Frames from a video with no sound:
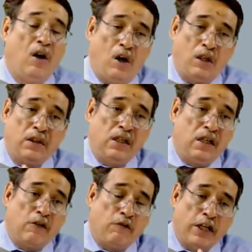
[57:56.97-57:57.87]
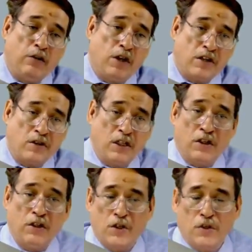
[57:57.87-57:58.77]
on the date when you get the
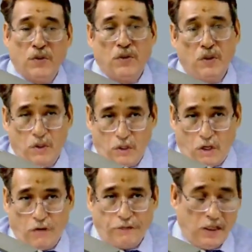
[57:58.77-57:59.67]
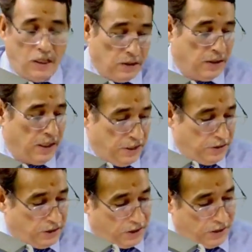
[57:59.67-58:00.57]
control of the other entity.